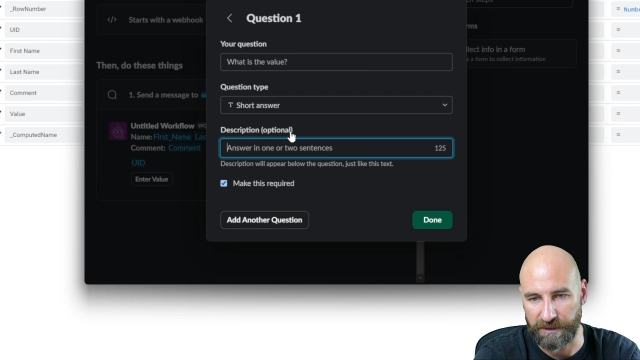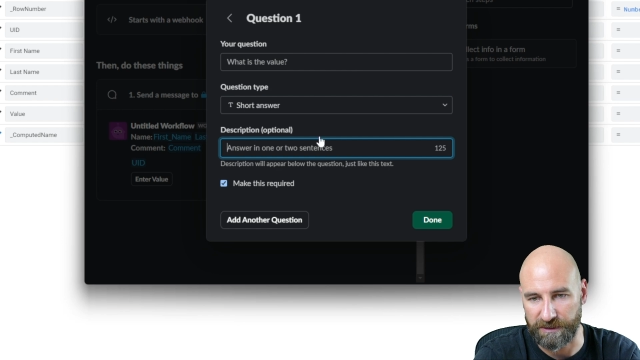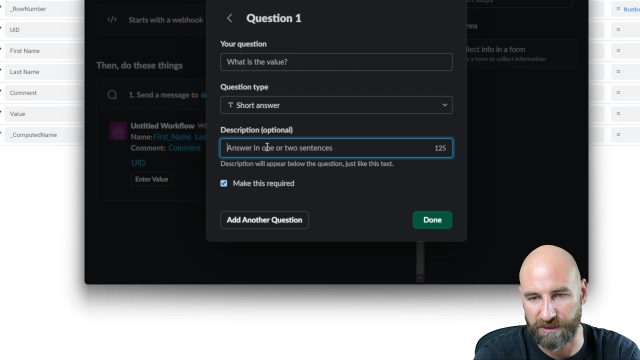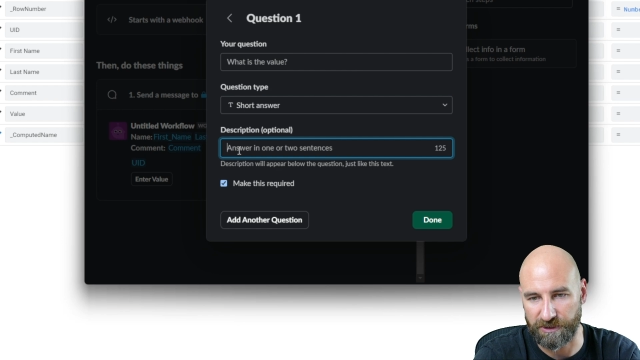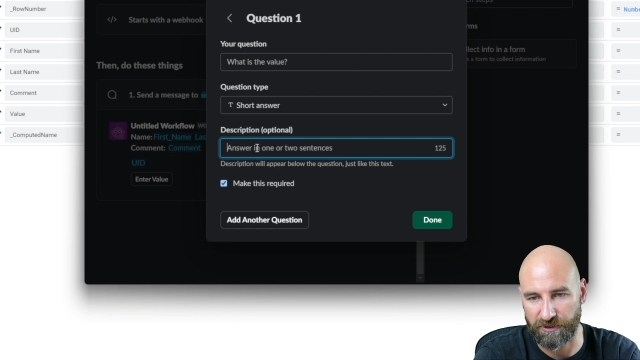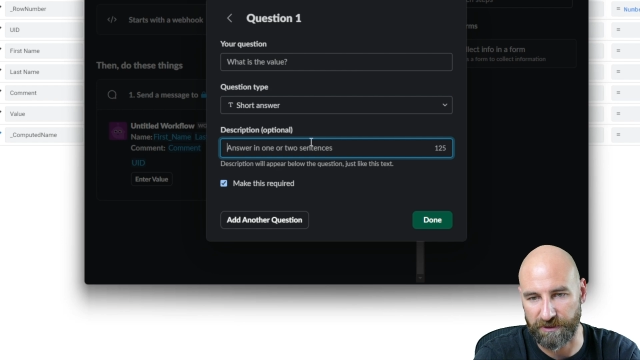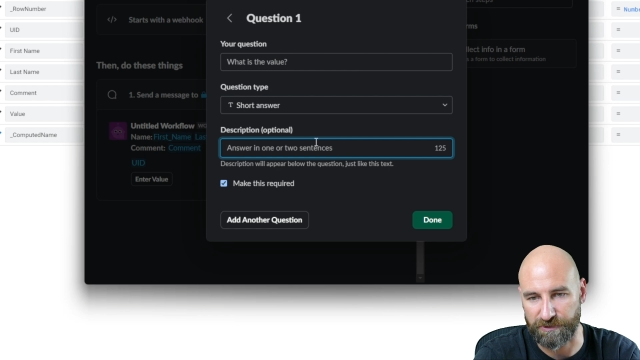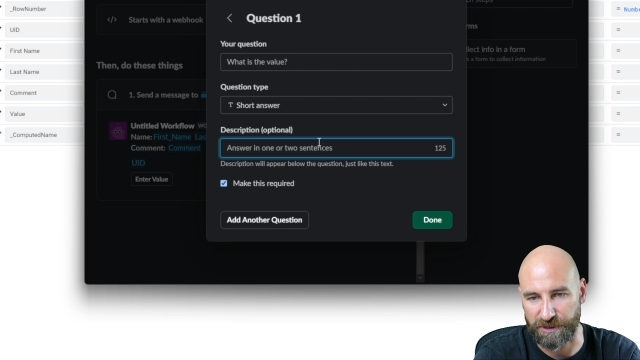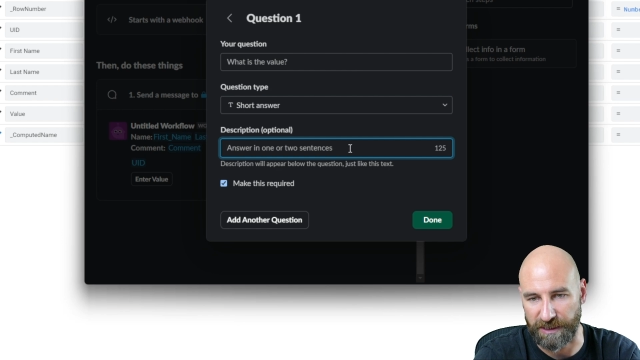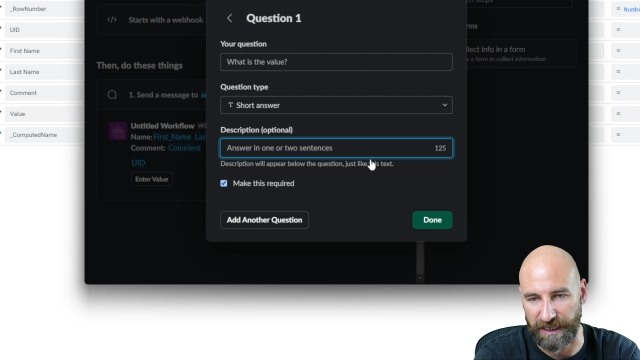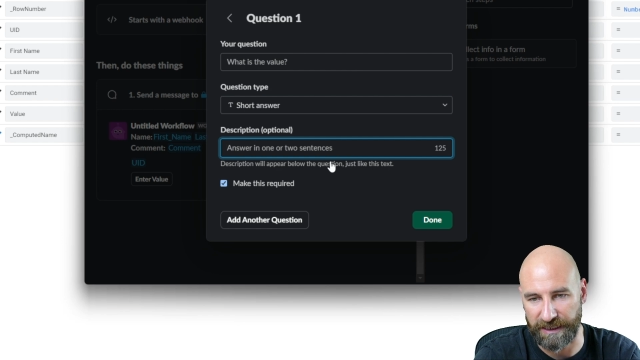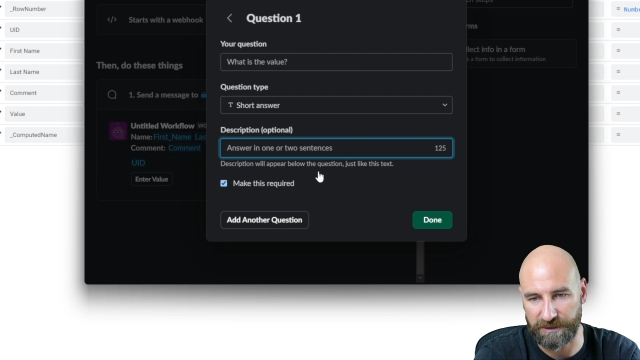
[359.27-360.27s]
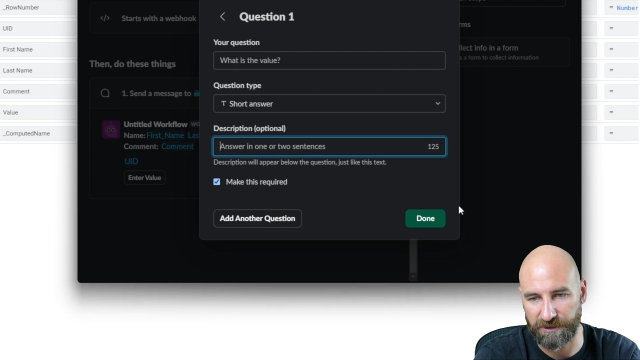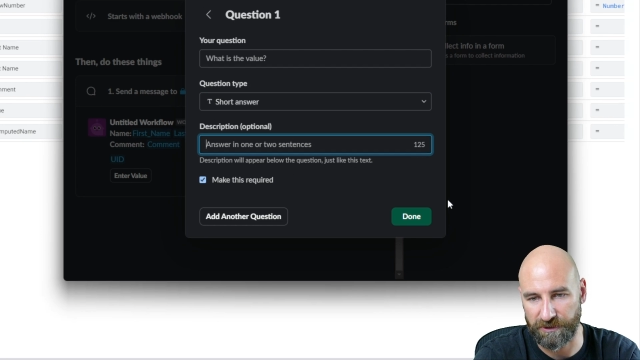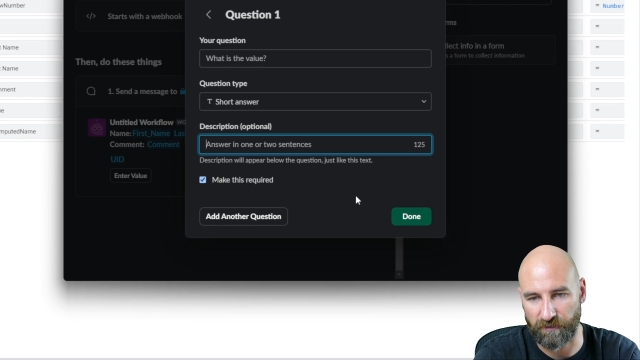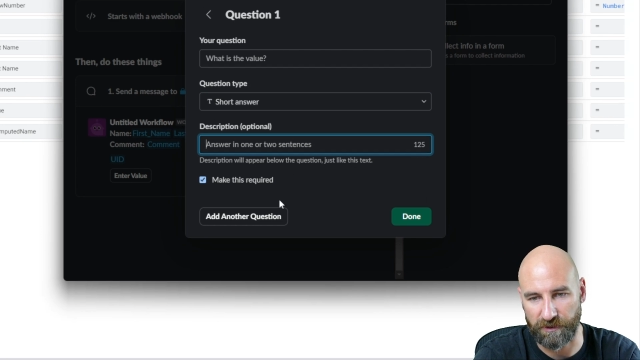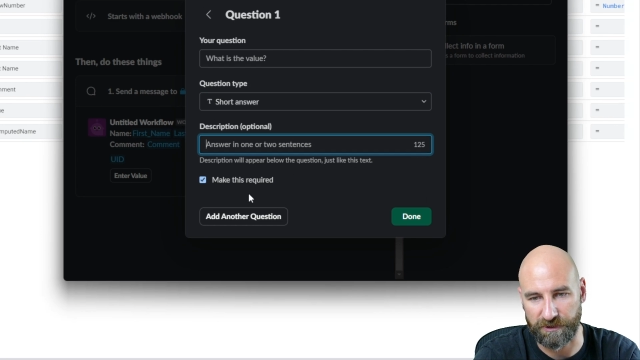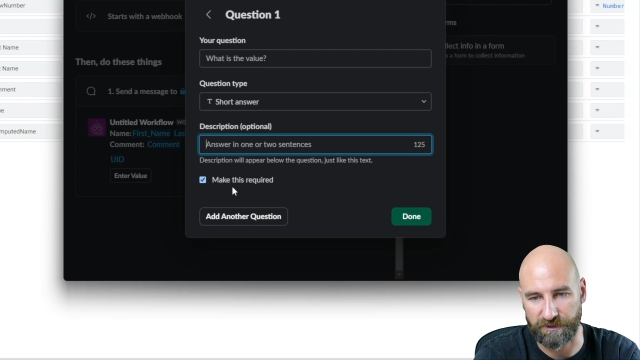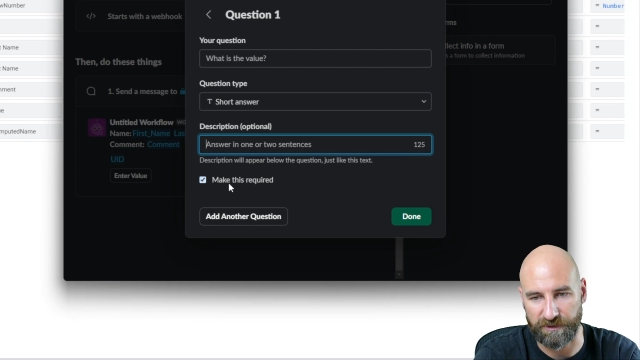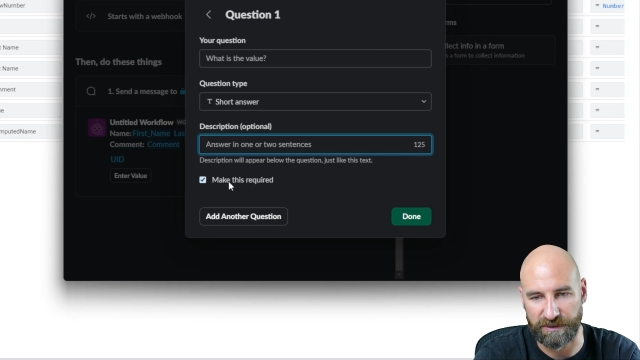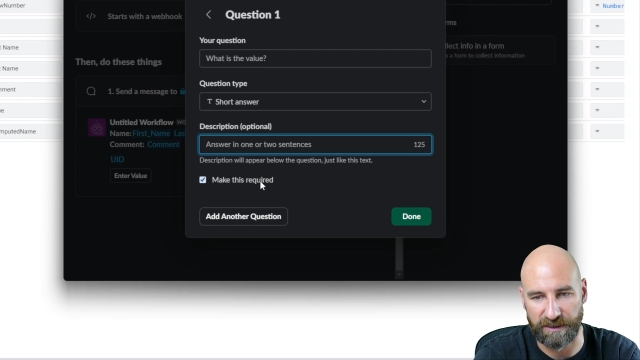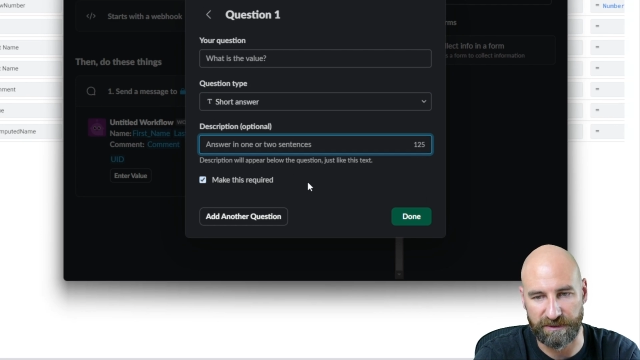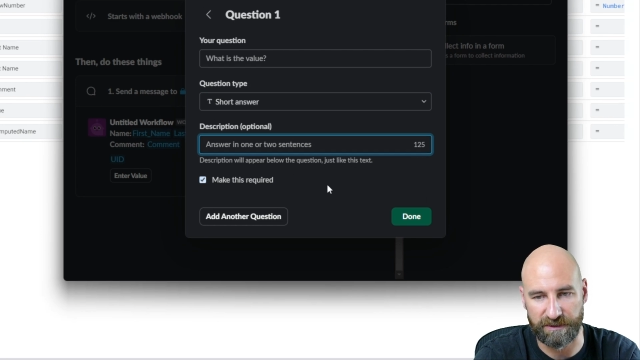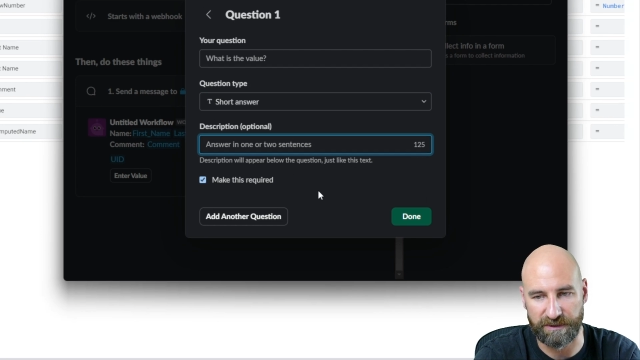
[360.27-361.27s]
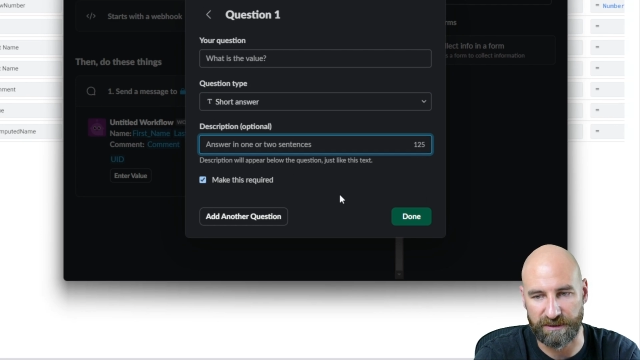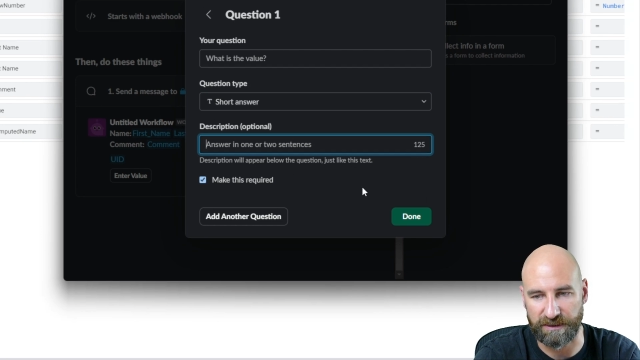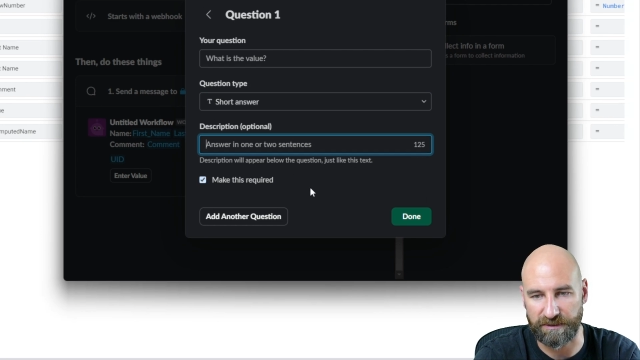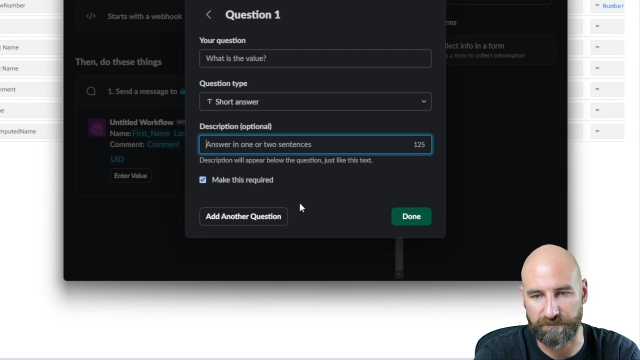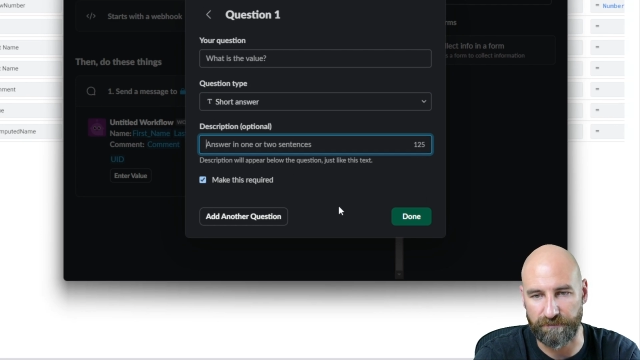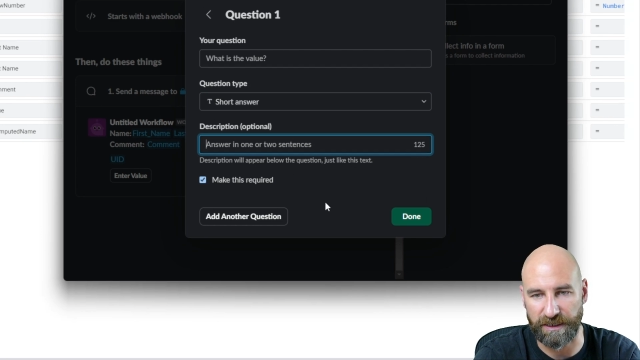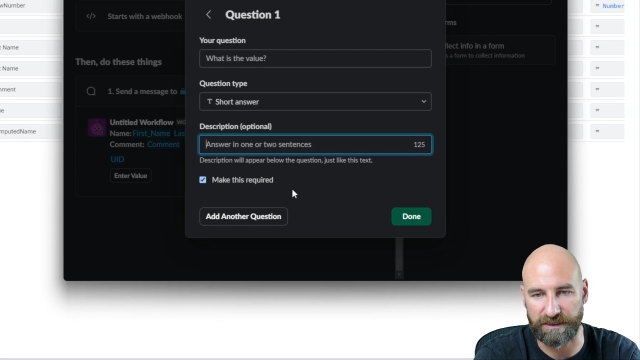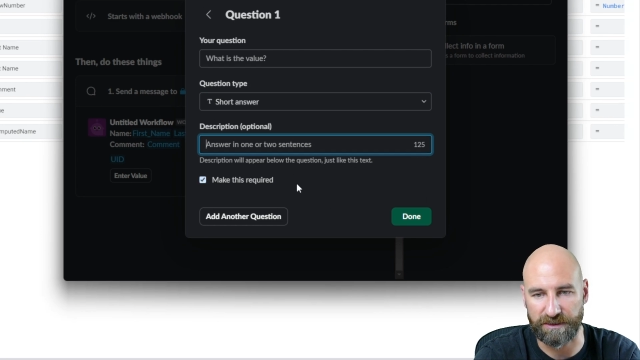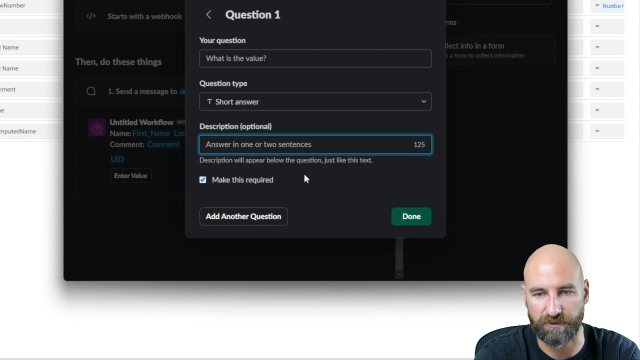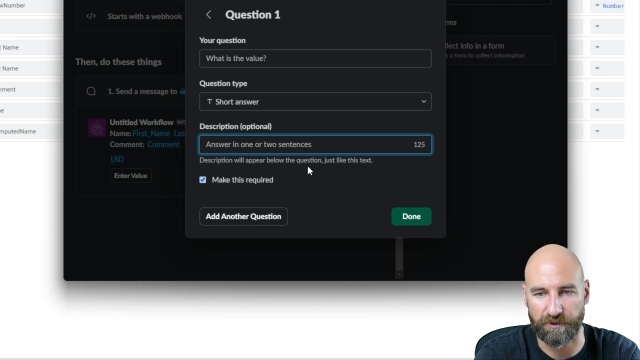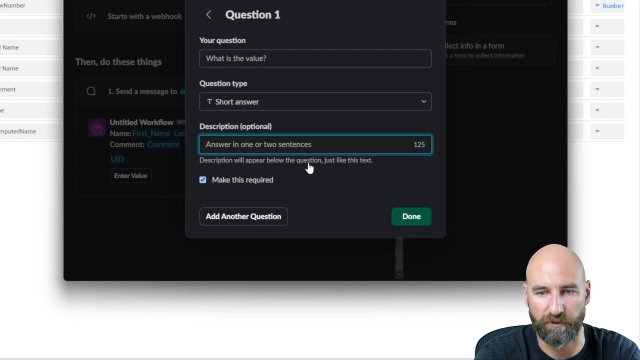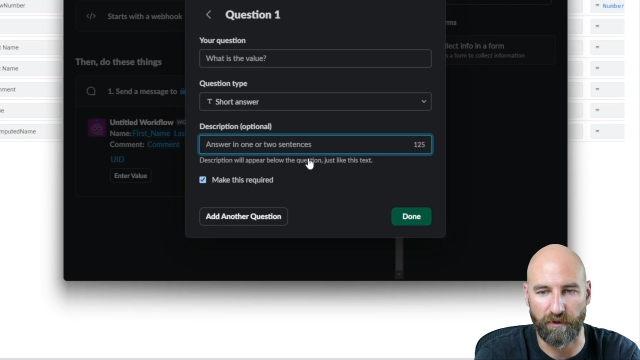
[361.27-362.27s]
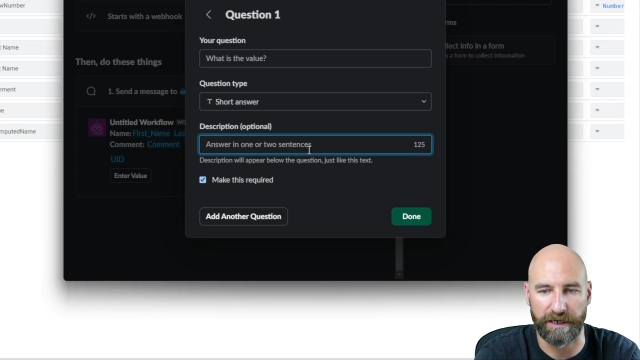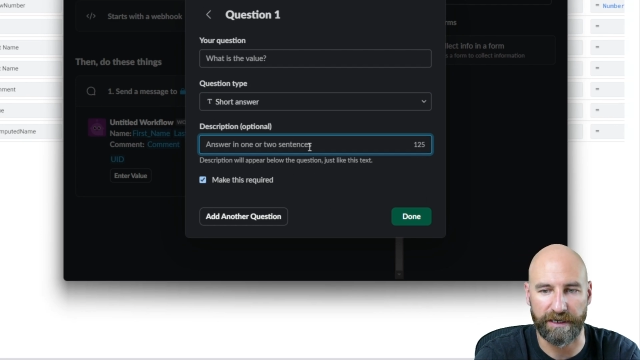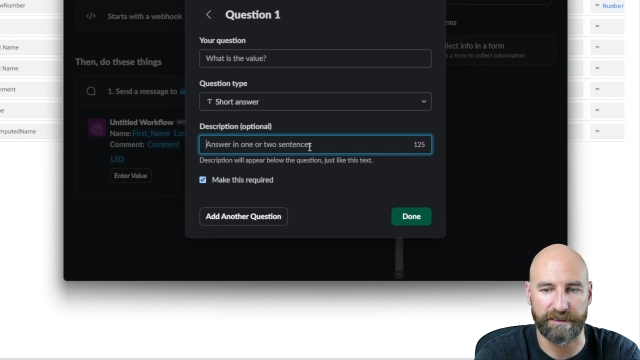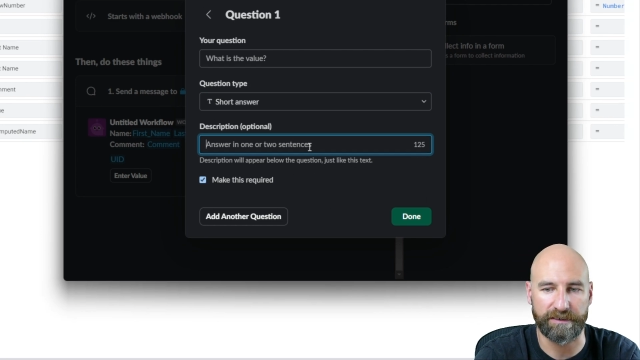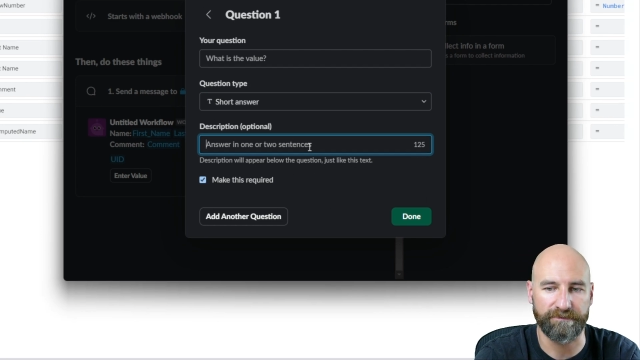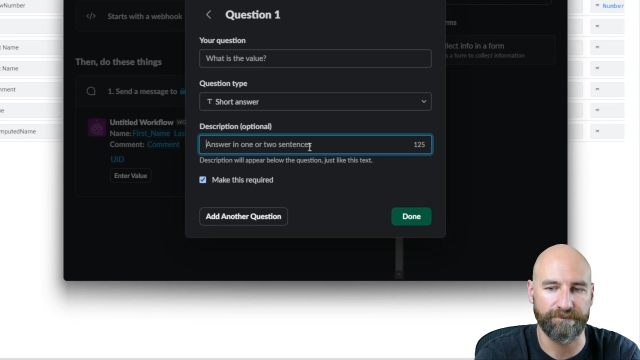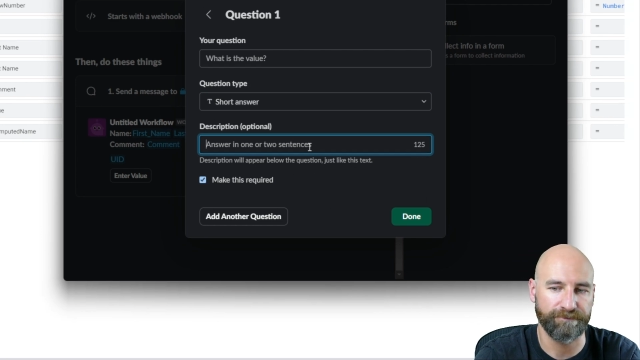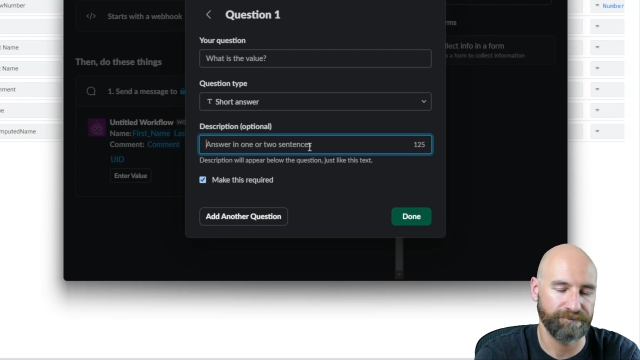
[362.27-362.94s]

Description, answer in one or two sentences, make this required,